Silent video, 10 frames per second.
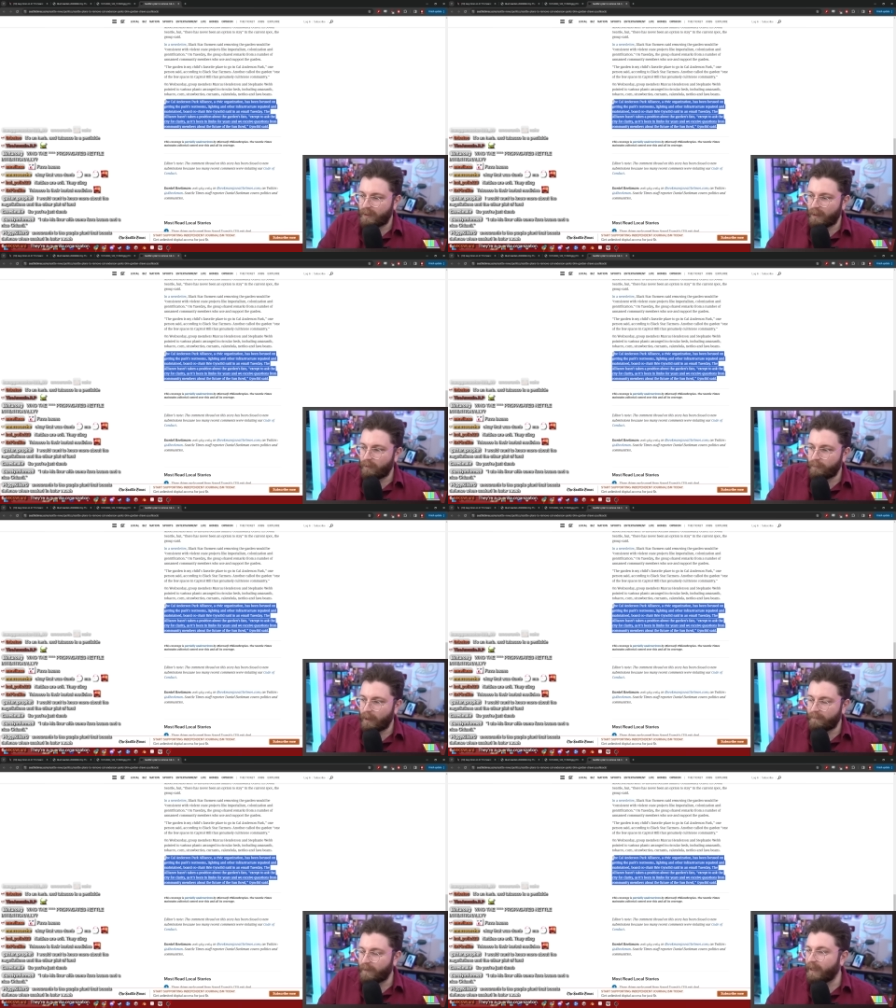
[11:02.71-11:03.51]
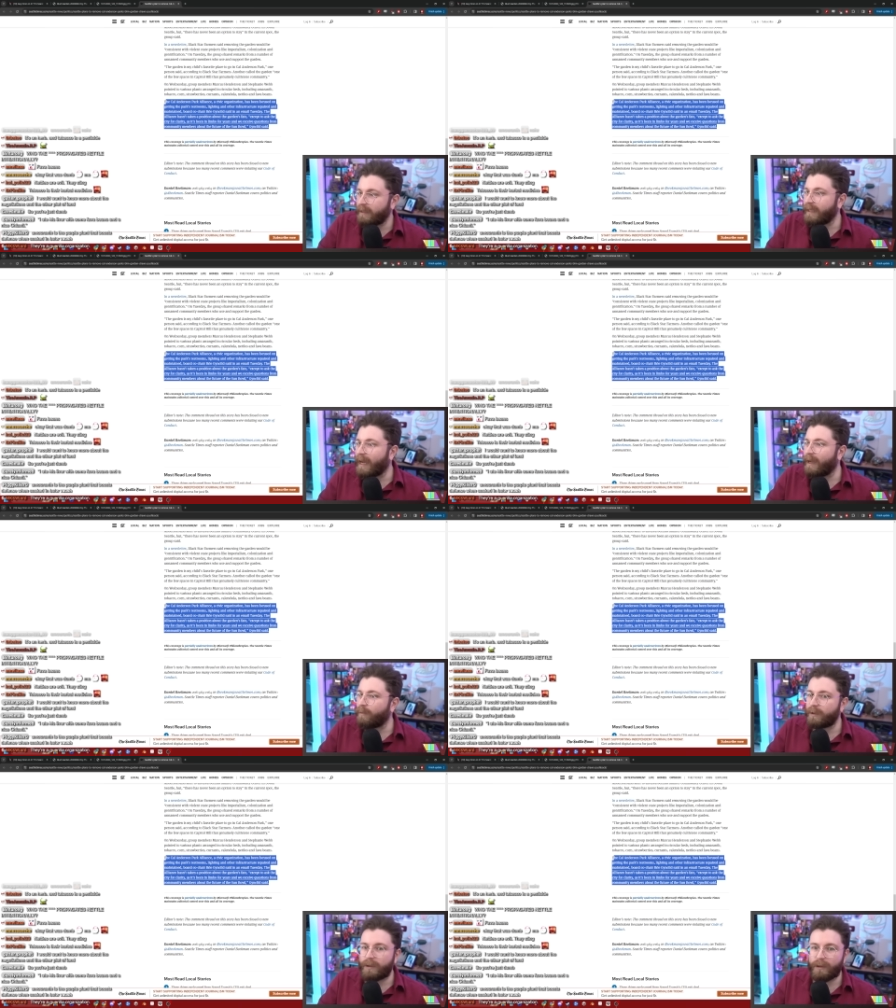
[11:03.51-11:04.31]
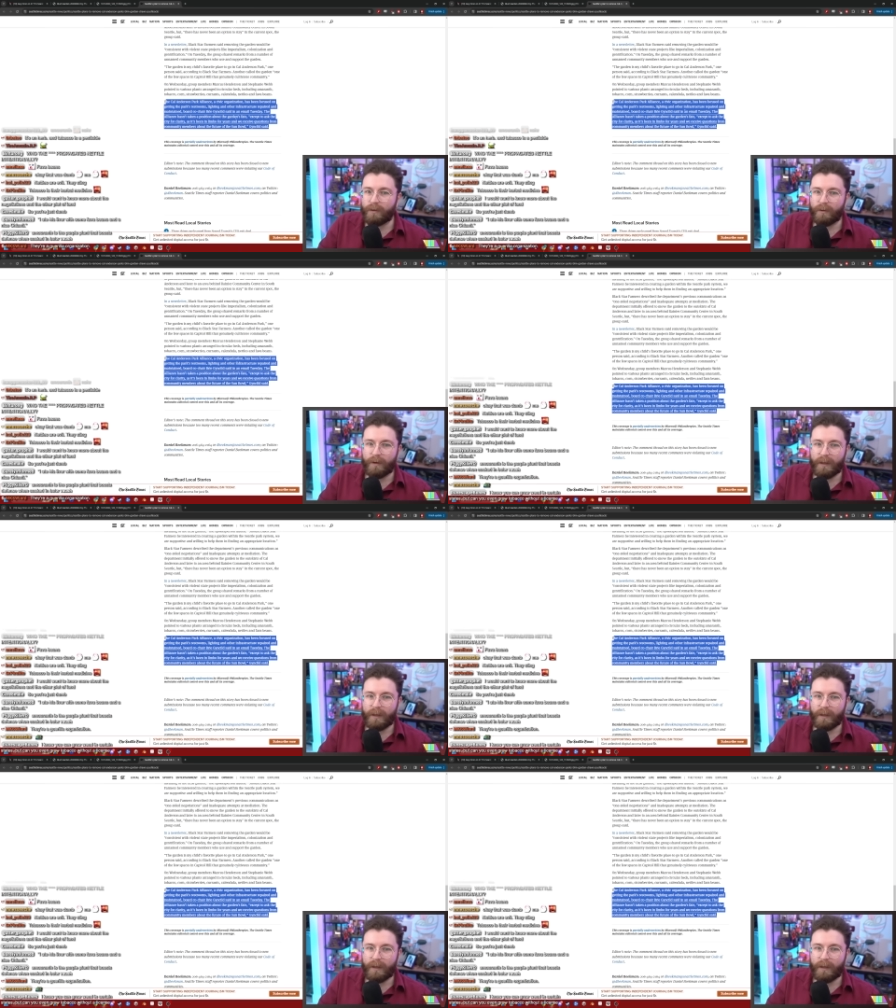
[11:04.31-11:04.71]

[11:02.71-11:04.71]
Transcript: and the other plot of land. Yeah, I would too.